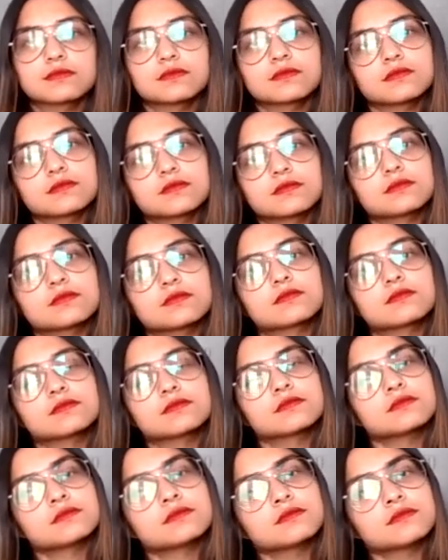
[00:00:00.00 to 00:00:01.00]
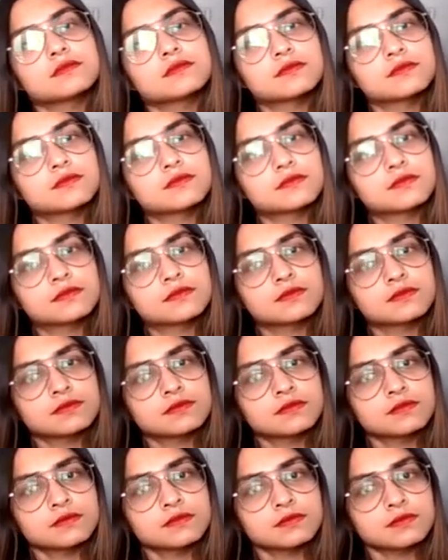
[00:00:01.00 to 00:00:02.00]

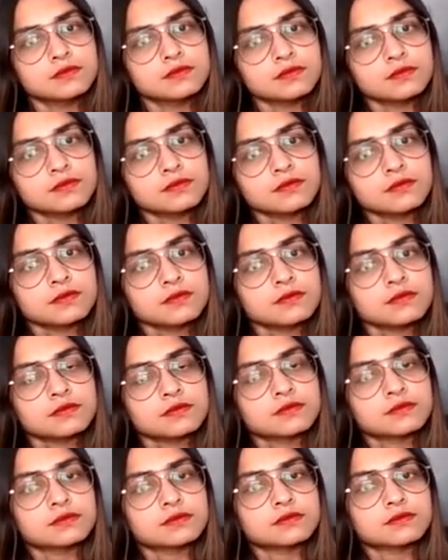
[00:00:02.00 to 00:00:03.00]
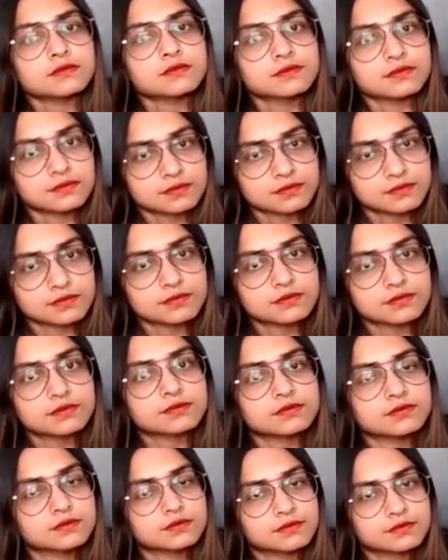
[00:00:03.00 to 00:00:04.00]

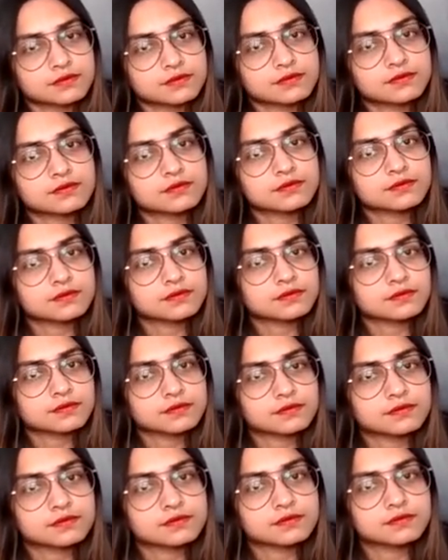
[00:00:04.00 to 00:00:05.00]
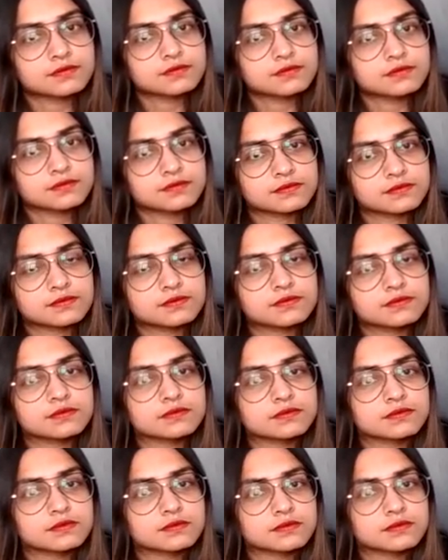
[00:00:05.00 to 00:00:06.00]

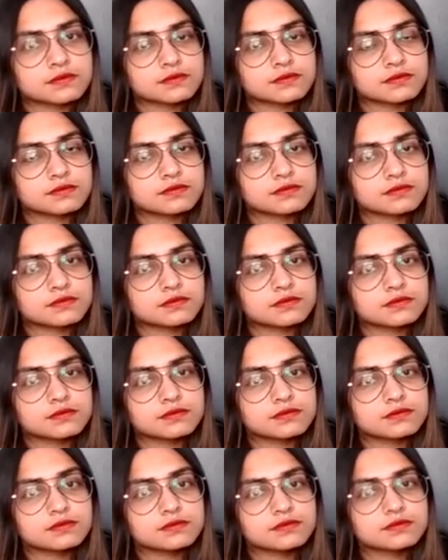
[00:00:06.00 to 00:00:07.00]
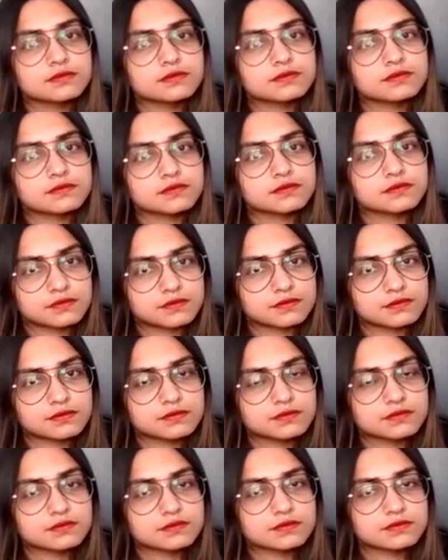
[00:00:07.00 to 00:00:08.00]
The person shown says nothing.